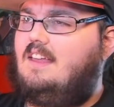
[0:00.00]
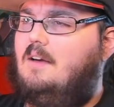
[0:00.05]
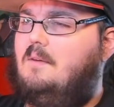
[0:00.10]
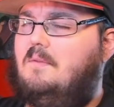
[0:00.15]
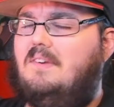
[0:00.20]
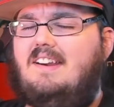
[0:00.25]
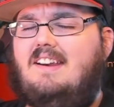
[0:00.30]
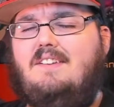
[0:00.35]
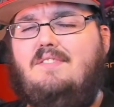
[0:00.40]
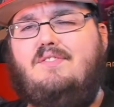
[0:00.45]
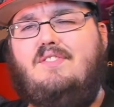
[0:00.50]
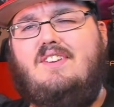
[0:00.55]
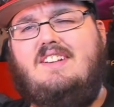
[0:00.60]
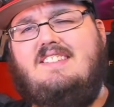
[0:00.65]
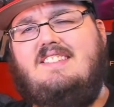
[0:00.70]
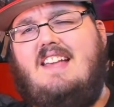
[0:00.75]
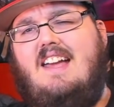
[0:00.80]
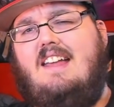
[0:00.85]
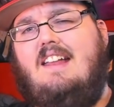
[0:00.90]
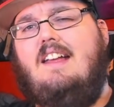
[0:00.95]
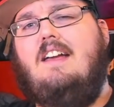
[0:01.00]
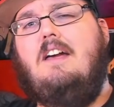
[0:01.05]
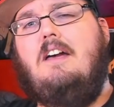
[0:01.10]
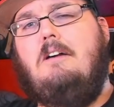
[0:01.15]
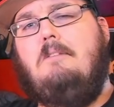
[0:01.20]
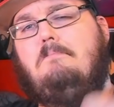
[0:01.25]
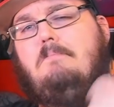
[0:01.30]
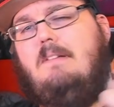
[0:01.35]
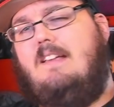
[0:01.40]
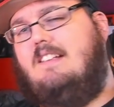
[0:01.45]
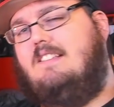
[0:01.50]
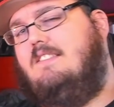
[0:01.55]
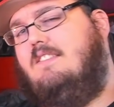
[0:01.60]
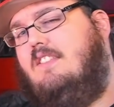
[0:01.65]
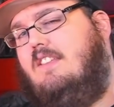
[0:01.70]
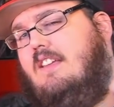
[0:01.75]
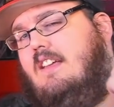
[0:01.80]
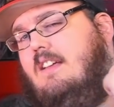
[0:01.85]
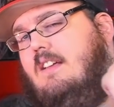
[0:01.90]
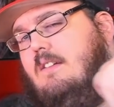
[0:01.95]
And we need to fix that because
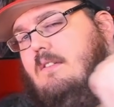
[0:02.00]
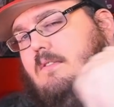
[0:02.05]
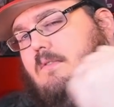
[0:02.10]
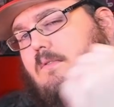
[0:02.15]
of the